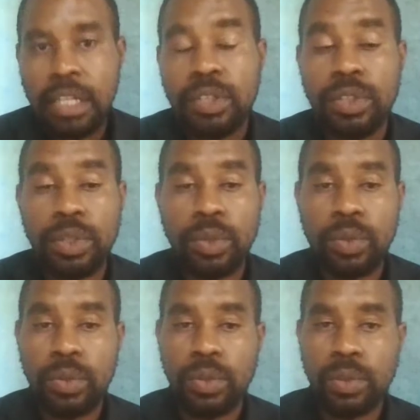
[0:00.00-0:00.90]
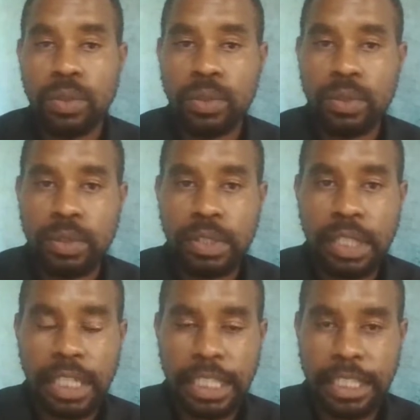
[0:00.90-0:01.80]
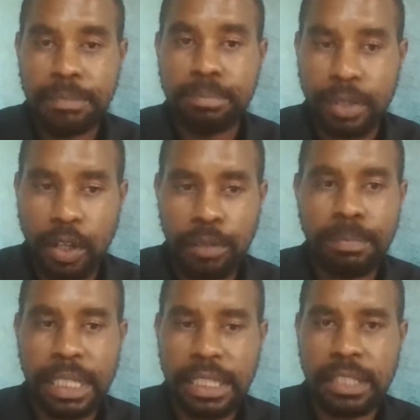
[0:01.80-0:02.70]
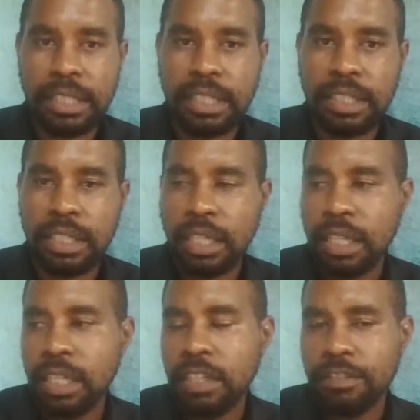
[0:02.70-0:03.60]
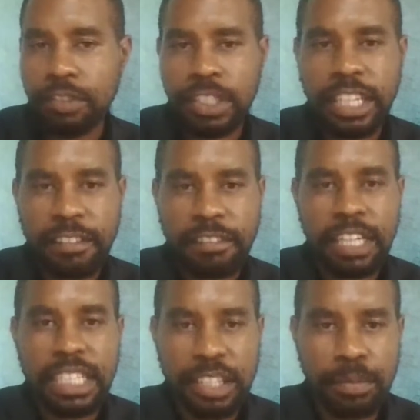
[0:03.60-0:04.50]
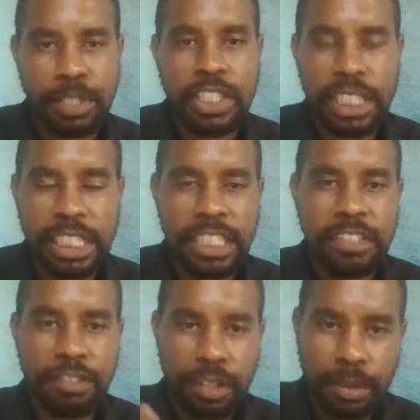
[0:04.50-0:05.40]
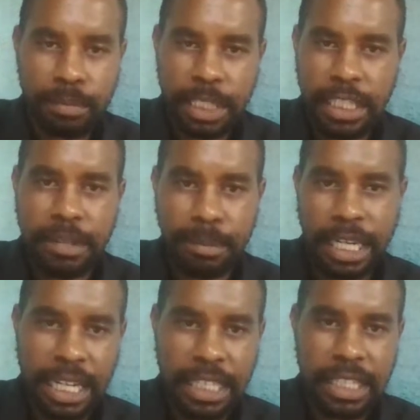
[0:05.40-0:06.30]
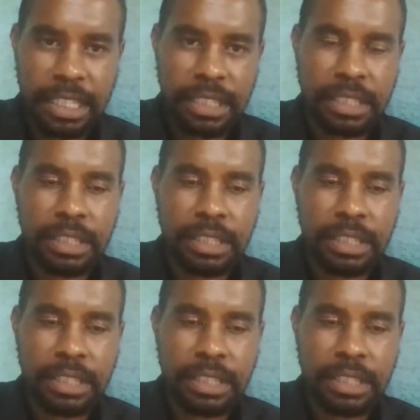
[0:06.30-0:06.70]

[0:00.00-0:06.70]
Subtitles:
you keep open future funding opportunities from the same grantor.